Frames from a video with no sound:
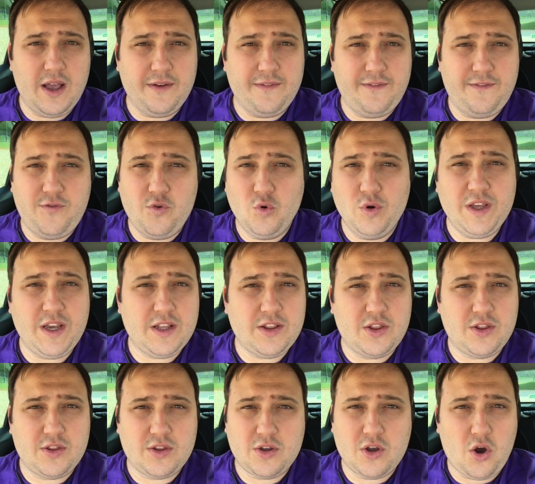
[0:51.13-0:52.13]
fully
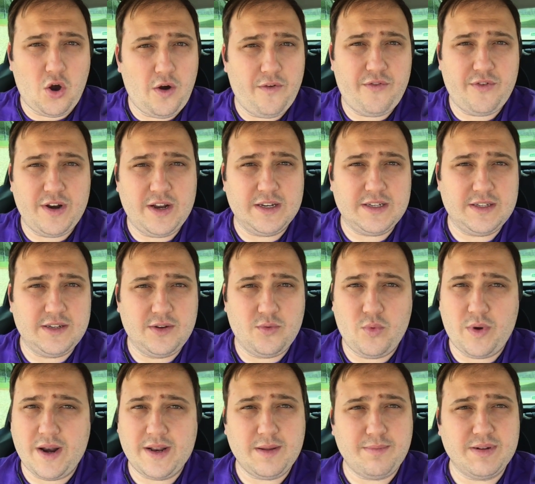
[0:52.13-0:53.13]
covered
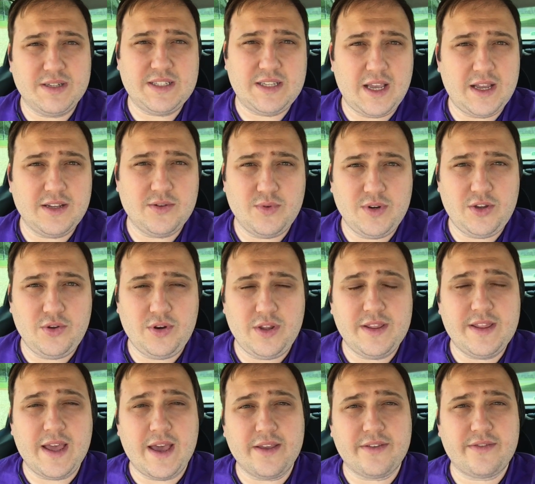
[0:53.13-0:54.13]
100% with
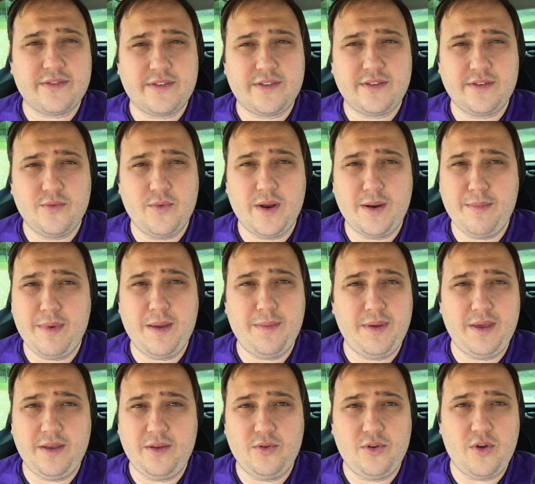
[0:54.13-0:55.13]
unit tests when
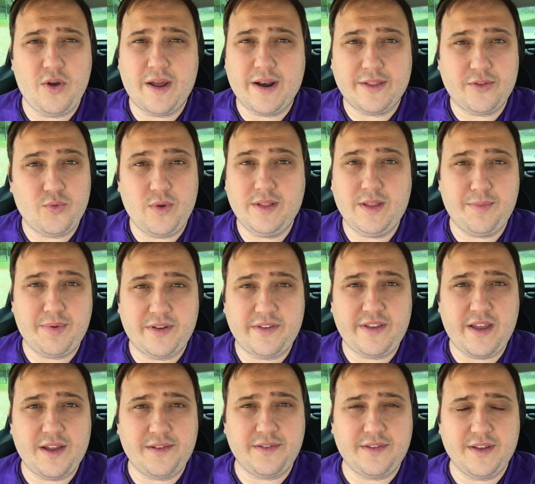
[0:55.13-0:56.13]
maybe you are at
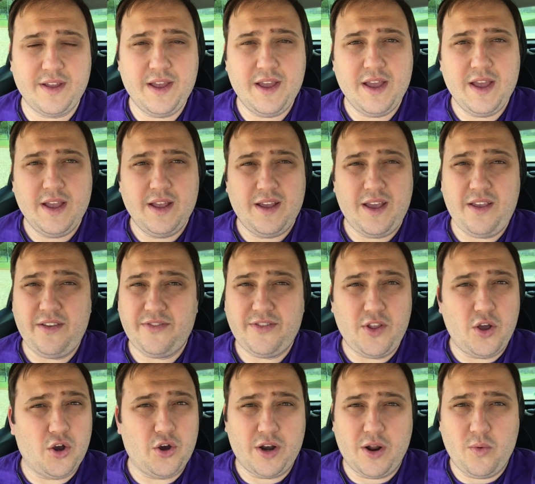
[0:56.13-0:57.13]
20%. It's
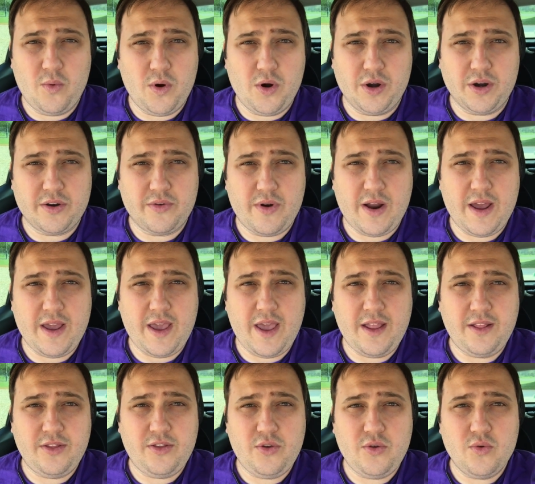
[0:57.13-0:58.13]
not going to work, right?
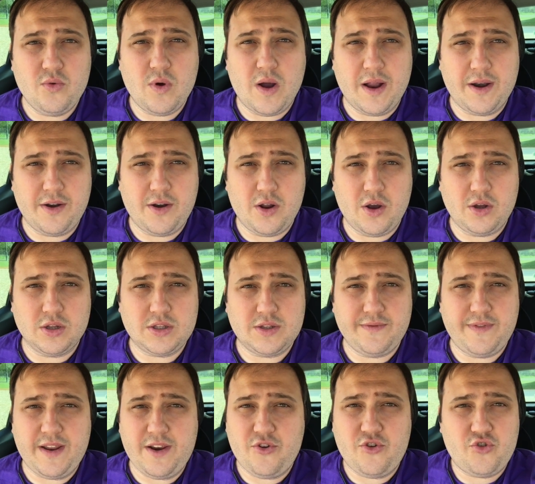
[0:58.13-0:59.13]
And you are not
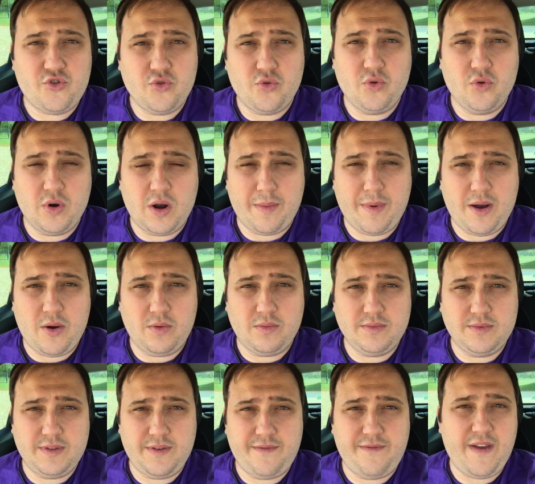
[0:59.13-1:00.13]
very sure about
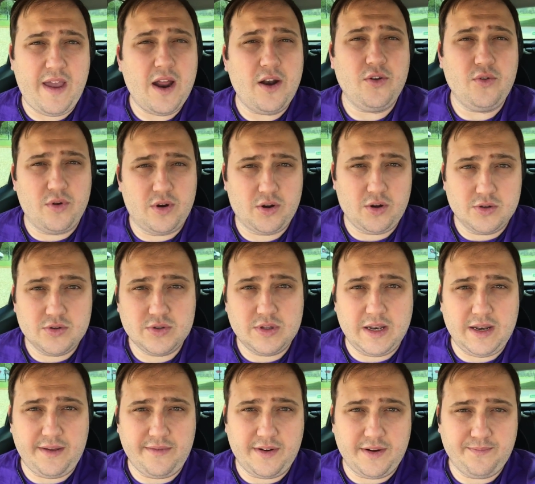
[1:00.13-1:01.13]
the value you are going to
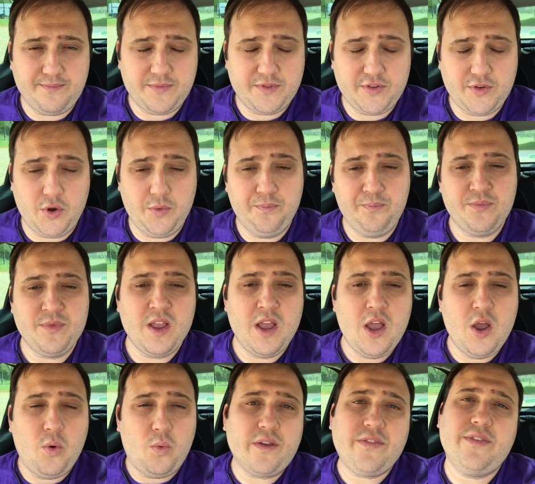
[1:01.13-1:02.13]
deliver. So
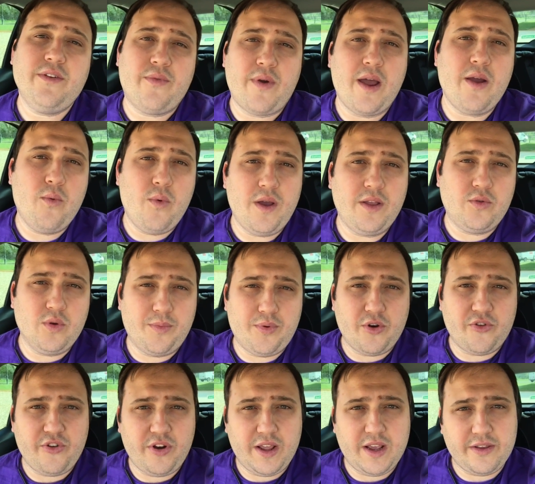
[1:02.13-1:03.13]
what's the right way to
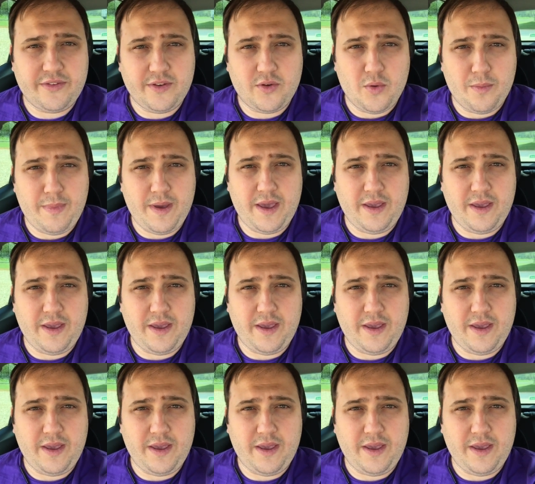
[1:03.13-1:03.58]
approach a legacy code